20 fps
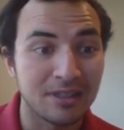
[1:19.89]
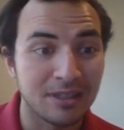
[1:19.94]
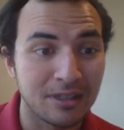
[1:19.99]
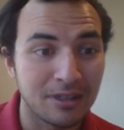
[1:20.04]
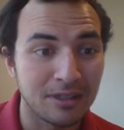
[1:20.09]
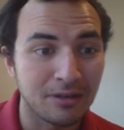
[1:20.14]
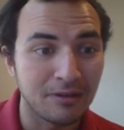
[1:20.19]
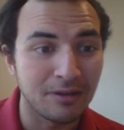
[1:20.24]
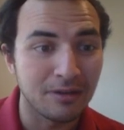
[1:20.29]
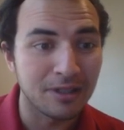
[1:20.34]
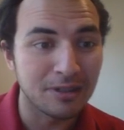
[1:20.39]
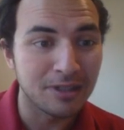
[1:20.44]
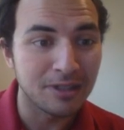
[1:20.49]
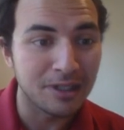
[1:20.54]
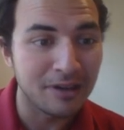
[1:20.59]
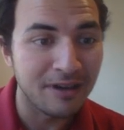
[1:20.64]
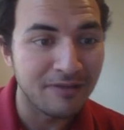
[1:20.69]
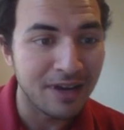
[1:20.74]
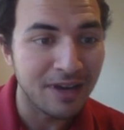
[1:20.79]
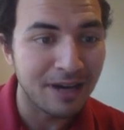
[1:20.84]
You still
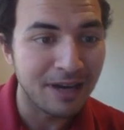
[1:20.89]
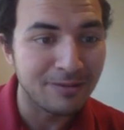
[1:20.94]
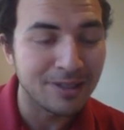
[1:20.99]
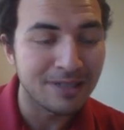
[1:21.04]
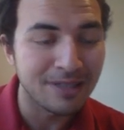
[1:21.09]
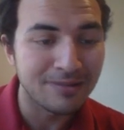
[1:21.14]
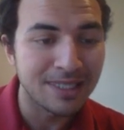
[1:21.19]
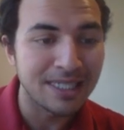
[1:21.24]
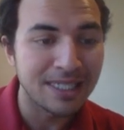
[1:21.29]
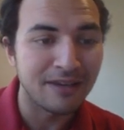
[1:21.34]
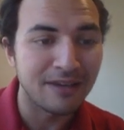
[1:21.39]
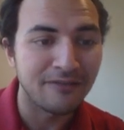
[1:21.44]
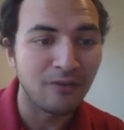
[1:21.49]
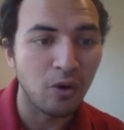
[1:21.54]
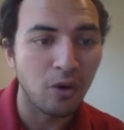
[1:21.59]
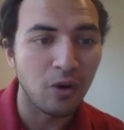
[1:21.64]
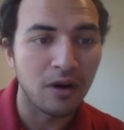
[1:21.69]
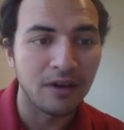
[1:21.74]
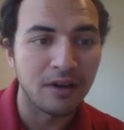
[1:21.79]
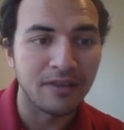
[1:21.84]
have the option of
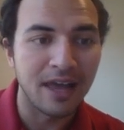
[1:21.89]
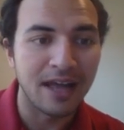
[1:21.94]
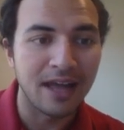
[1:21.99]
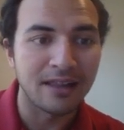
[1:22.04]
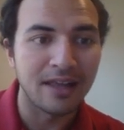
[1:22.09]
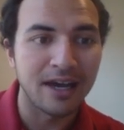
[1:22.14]
c4 in that